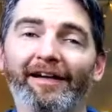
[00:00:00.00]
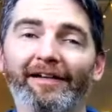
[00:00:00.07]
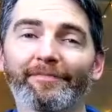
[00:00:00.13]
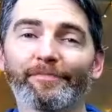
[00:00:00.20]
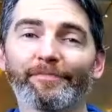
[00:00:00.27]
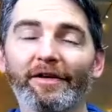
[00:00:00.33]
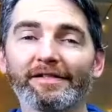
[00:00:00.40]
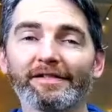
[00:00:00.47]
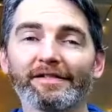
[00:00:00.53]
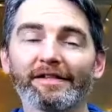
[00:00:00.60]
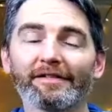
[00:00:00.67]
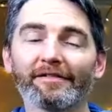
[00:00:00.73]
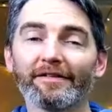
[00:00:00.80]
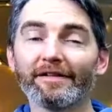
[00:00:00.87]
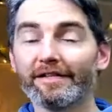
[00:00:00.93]

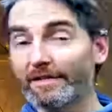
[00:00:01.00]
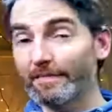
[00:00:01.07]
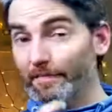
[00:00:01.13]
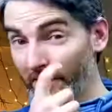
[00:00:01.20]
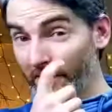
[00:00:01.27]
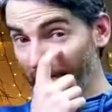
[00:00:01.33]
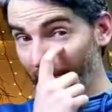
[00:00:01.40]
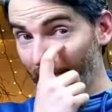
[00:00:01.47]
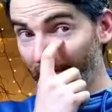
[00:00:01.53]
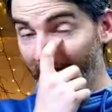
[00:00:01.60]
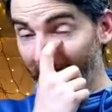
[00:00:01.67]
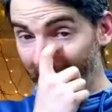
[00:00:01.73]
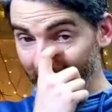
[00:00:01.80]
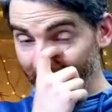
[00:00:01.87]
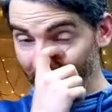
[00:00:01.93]
Blinding Lights by The
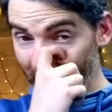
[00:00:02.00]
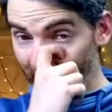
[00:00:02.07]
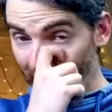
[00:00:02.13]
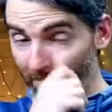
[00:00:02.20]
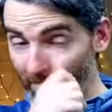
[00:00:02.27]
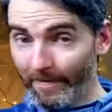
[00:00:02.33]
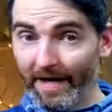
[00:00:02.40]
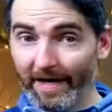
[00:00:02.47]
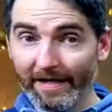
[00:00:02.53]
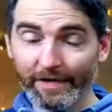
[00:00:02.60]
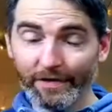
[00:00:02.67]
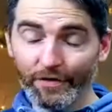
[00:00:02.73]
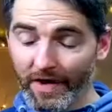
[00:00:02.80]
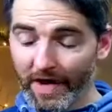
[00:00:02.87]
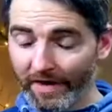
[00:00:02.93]
Weeknd. We've got a whole backing
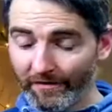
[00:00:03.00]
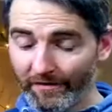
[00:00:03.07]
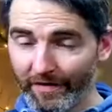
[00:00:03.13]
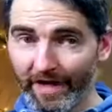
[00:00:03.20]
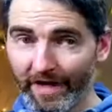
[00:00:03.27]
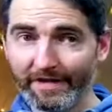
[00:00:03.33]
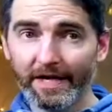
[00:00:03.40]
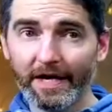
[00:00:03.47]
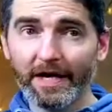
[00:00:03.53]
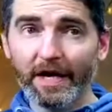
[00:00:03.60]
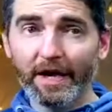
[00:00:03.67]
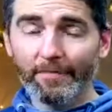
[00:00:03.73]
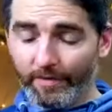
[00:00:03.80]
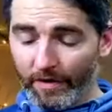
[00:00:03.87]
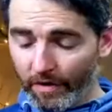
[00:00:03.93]
track for that.
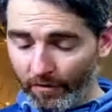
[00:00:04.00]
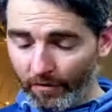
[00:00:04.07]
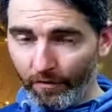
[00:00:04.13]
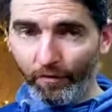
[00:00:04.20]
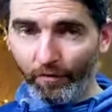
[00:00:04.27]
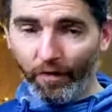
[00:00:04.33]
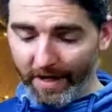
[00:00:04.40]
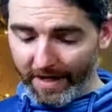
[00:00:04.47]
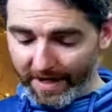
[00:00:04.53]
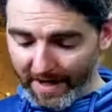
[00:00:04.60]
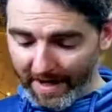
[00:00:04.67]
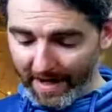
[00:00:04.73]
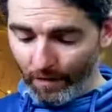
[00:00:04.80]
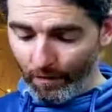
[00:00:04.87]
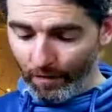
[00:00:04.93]
But right
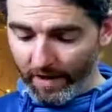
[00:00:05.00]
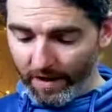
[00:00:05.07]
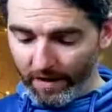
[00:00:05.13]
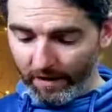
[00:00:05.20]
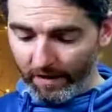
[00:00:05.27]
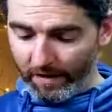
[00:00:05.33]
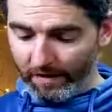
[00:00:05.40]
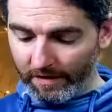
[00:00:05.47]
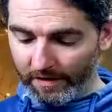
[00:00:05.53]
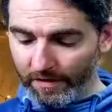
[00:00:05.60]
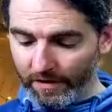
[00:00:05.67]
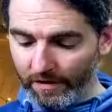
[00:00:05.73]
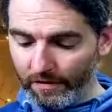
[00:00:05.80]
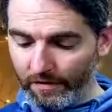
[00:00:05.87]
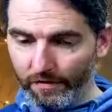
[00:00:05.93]
now, we are going to
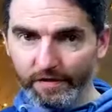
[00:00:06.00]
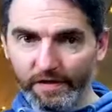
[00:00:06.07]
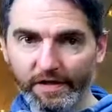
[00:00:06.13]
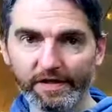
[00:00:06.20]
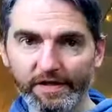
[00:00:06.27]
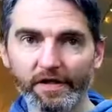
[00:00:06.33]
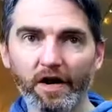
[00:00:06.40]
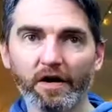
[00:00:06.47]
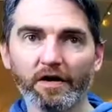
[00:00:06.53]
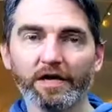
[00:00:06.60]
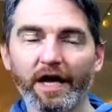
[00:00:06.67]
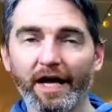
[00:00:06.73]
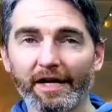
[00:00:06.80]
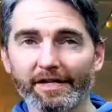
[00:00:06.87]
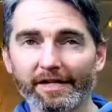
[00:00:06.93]
do the song
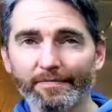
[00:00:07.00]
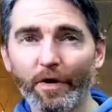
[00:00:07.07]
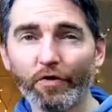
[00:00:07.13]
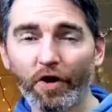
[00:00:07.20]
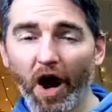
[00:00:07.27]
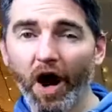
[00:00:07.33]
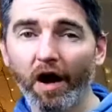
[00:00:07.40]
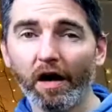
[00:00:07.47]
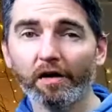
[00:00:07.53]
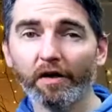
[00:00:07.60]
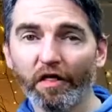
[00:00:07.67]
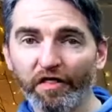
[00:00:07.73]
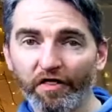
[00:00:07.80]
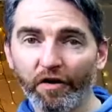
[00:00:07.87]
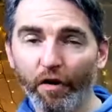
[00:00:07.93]
Smoke on
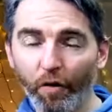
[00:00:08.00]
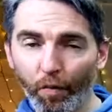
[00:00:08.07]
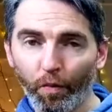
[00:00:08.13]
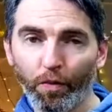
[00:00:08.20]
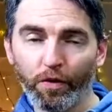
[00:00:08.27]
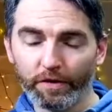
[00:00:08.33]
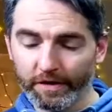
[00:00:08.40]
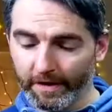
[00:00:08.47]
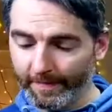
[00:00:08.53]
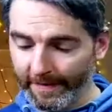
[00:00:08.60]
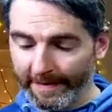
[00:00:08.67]
the Water.